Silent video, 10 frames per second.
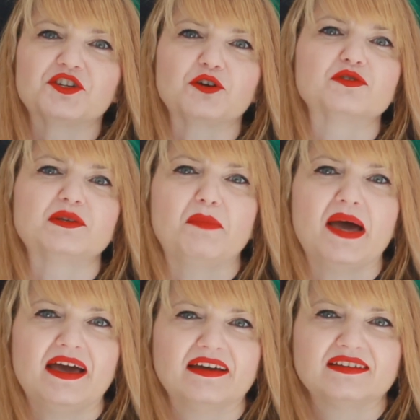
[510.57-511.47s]
chose a
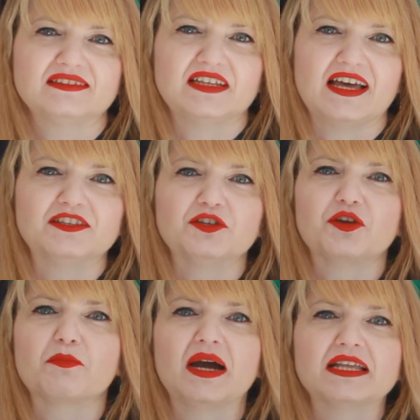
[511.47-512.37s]
bag that
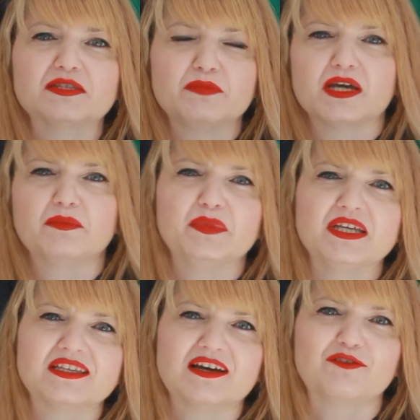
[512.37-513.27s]
reminds me a
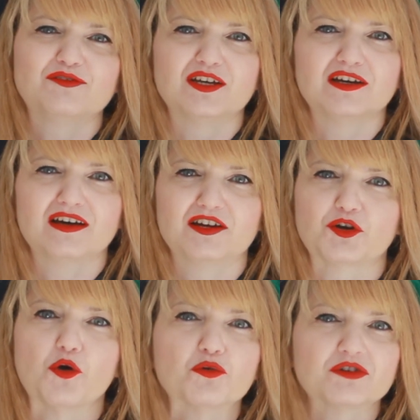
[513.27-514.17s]
bit of the
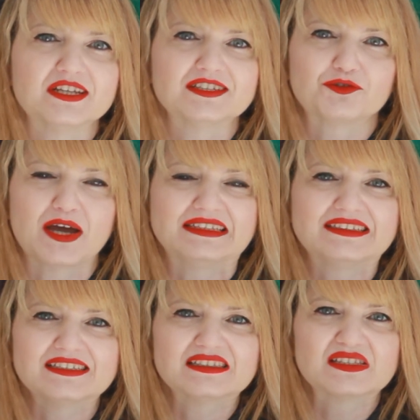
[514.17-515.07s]
roaring
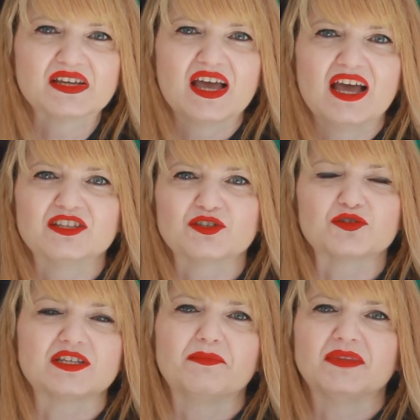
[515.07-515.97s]
20s, so
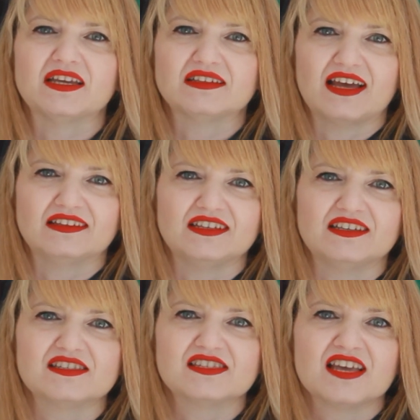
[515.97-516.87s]
something that
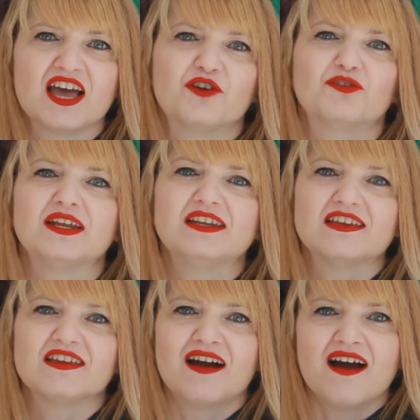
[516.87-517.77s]
is
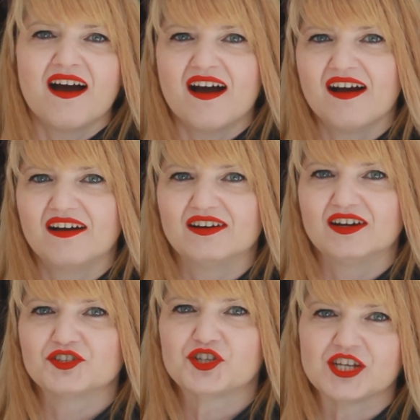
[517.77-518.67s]
really
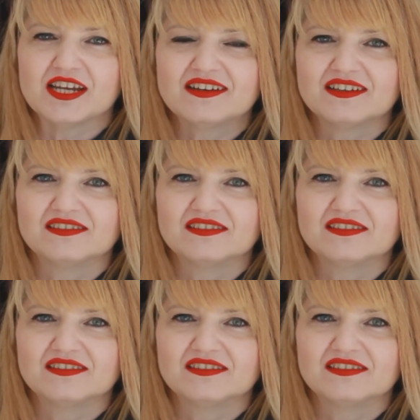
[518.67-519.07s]
chic,